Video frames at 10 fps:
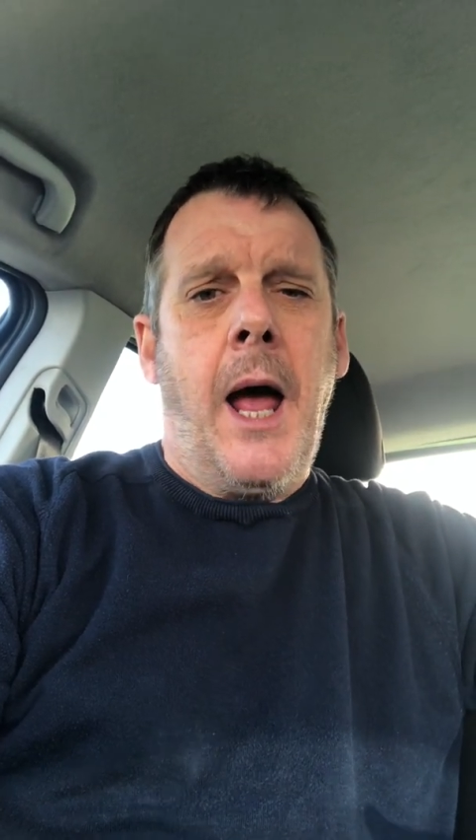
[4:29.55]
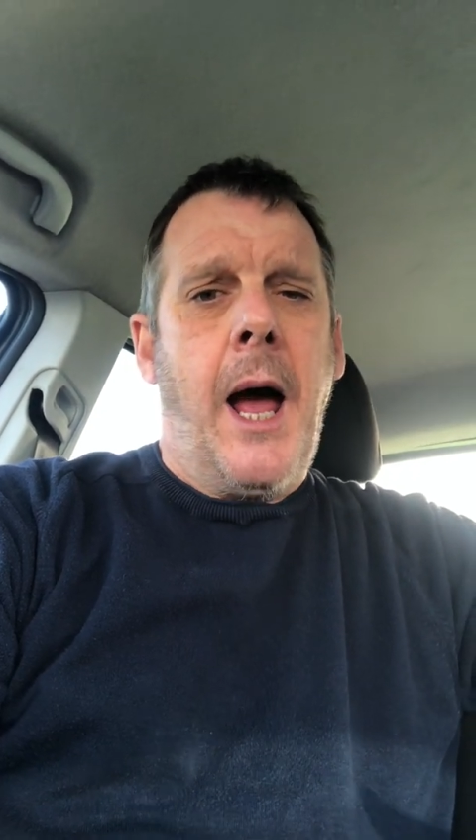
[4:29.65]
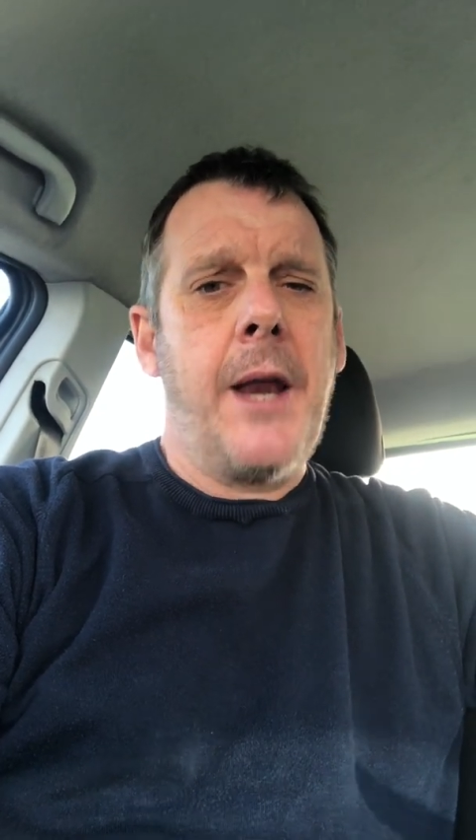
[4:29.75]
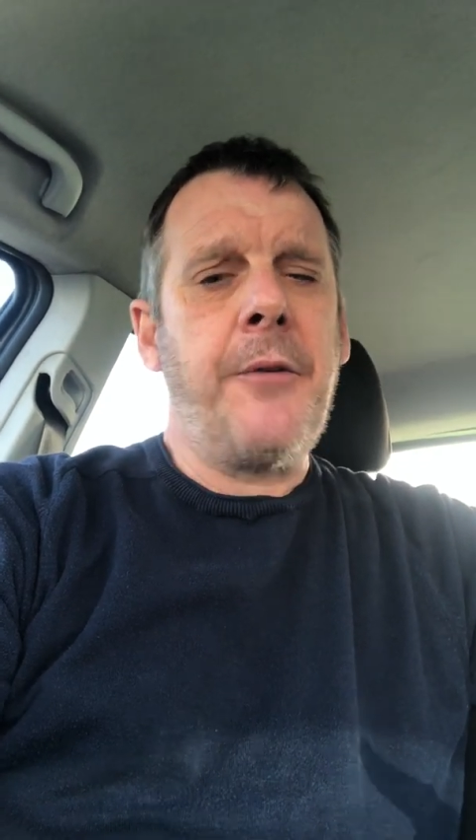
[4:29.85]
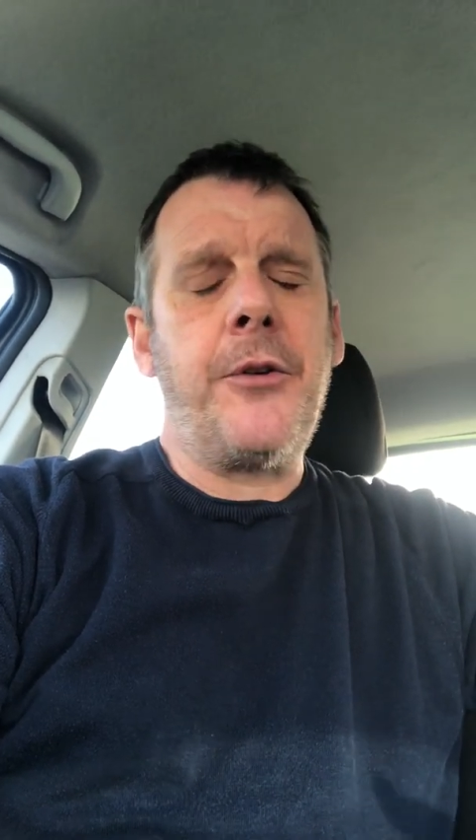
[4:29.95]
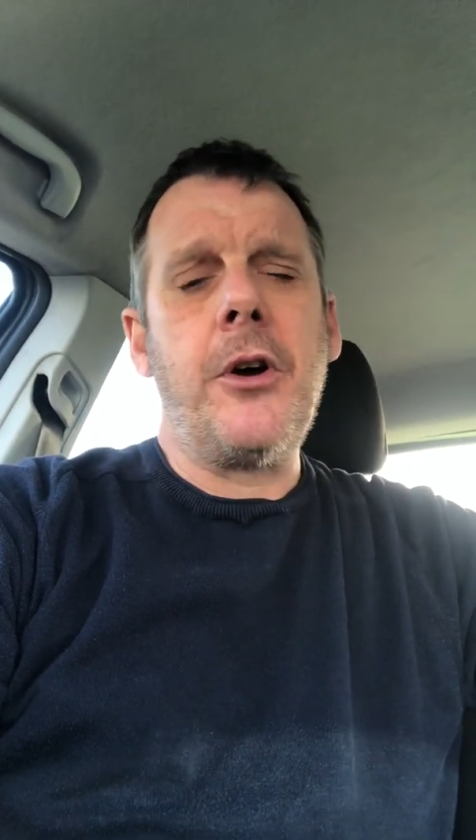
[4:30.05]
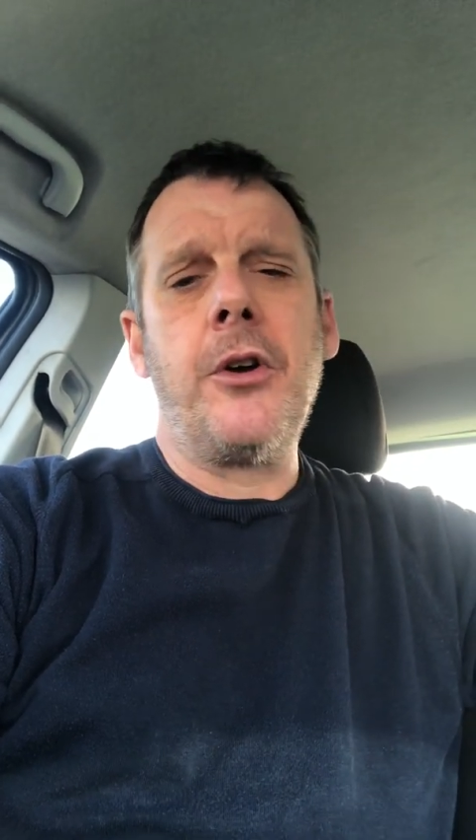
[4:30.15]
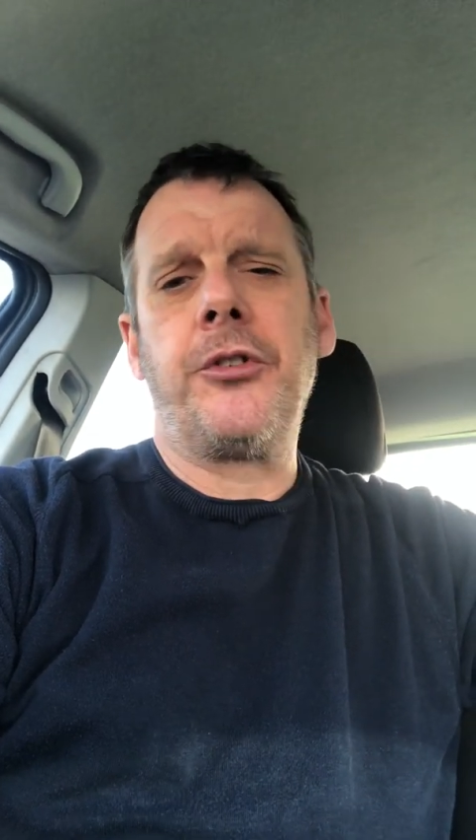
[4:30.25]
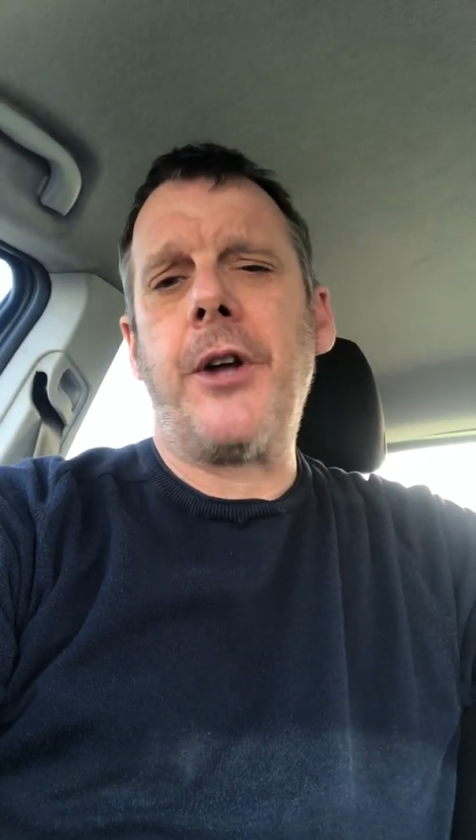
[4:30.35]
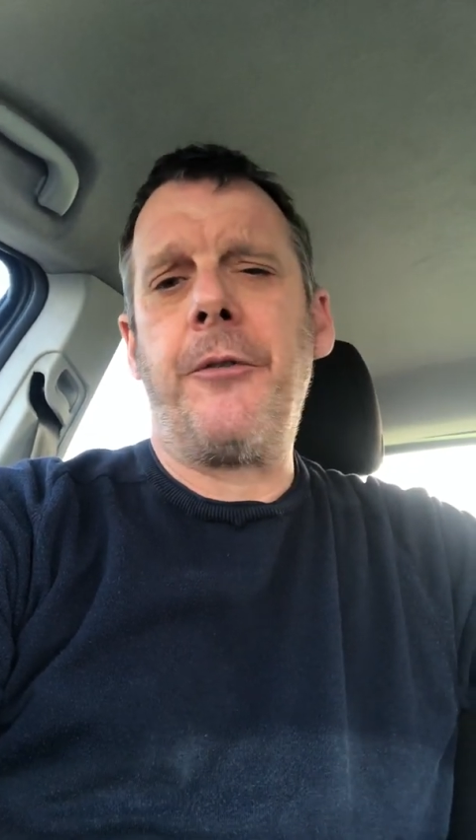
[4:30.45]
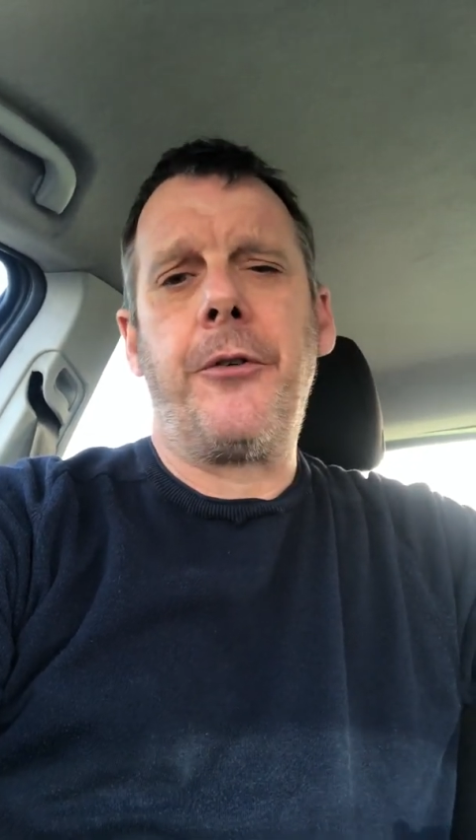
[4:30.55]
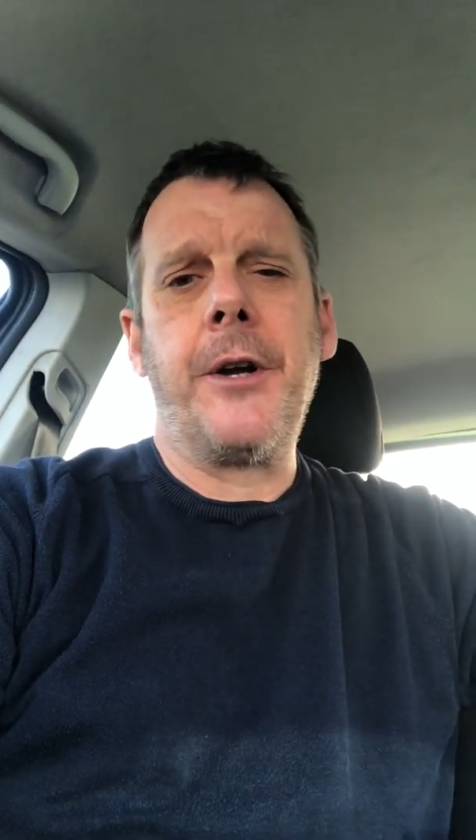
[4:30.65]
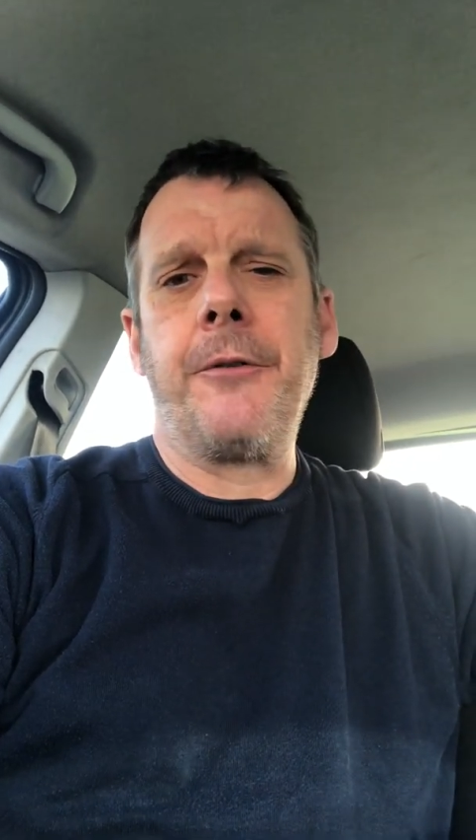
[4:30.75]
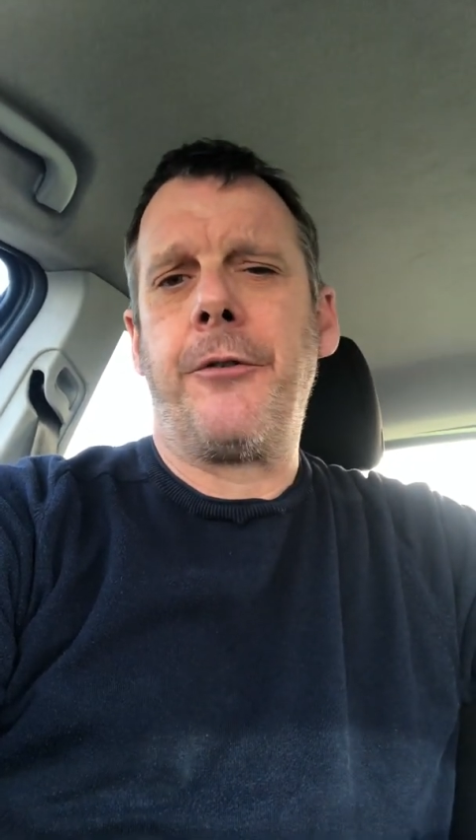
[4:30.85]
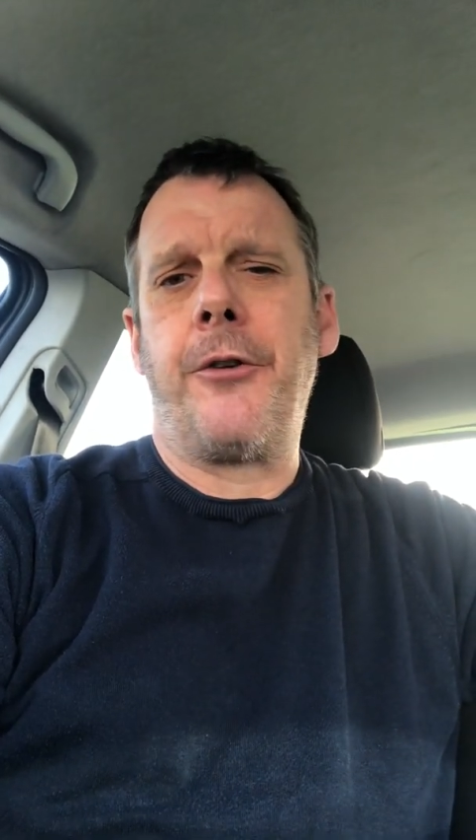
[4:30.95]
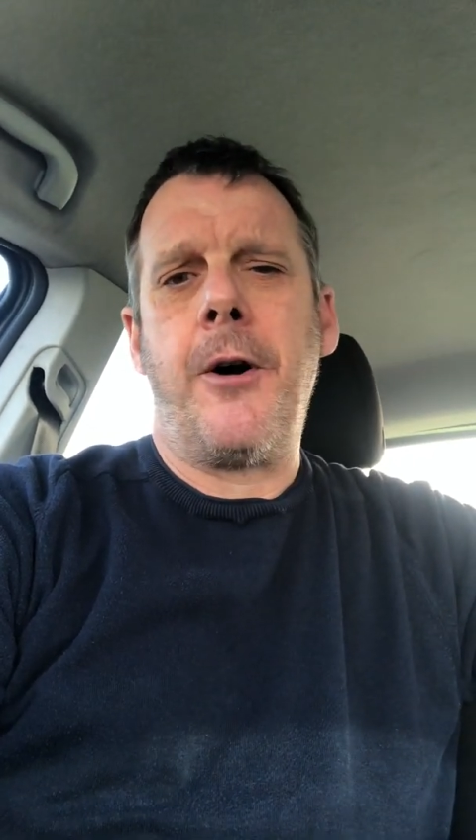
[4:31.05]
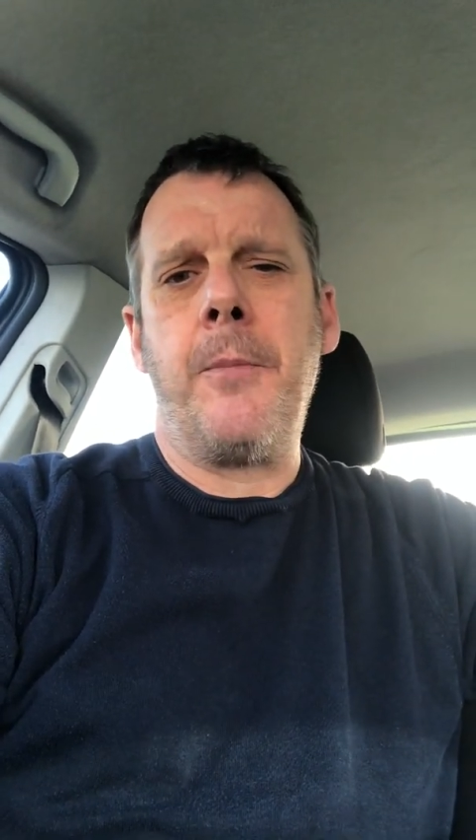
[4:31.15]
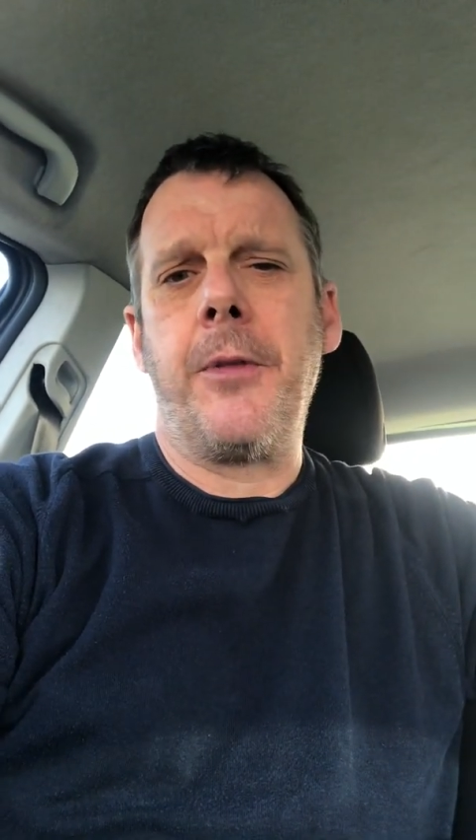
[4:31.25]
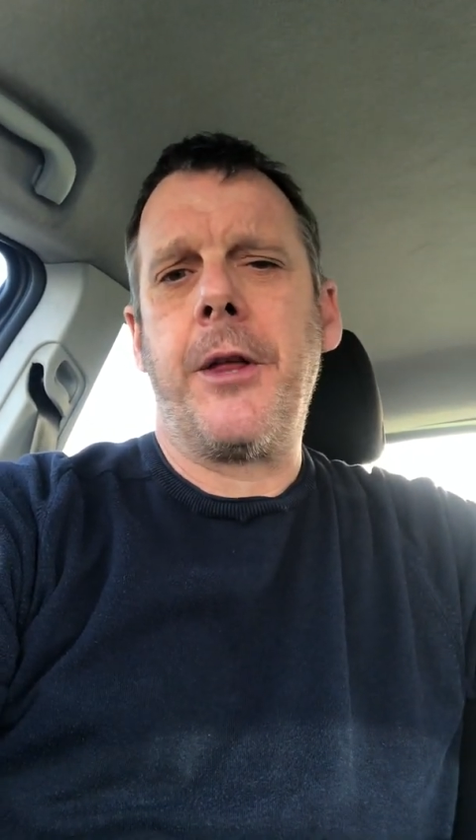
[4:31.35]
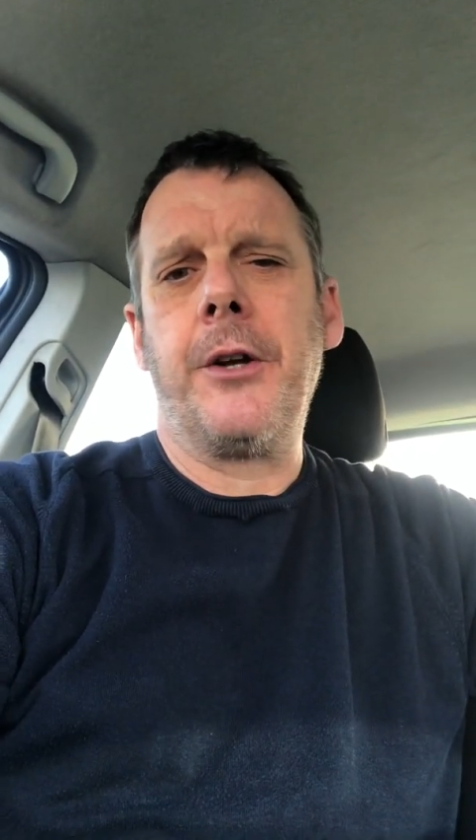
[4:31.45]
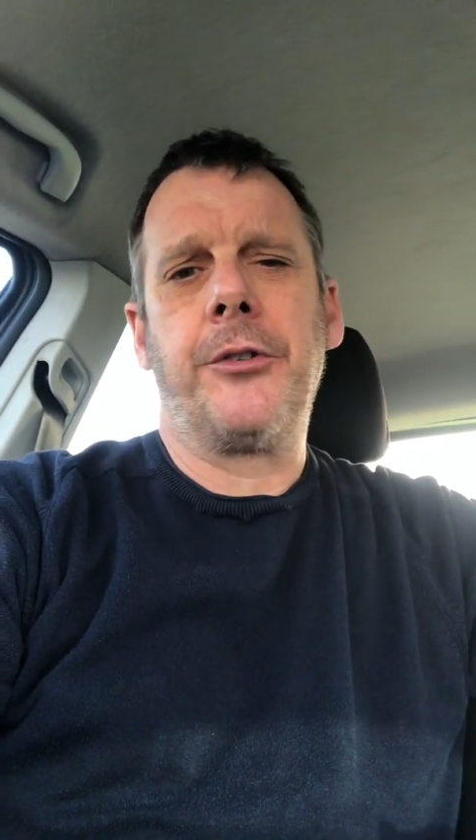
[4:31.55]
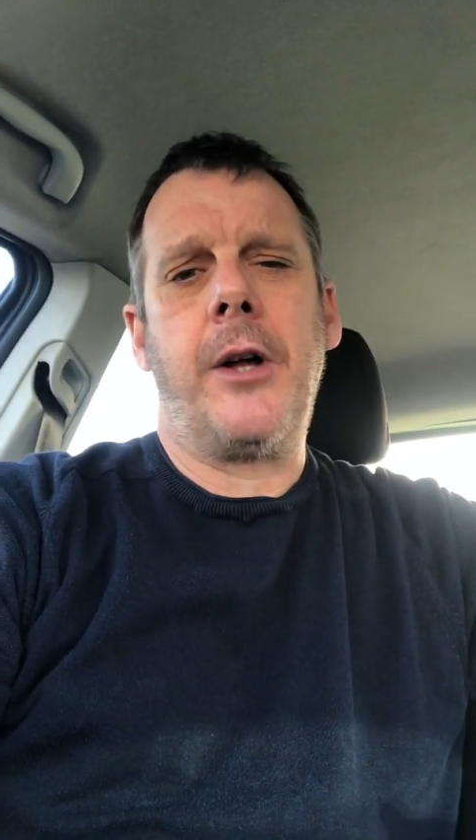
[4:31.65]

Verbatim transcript: And if you're suffering from things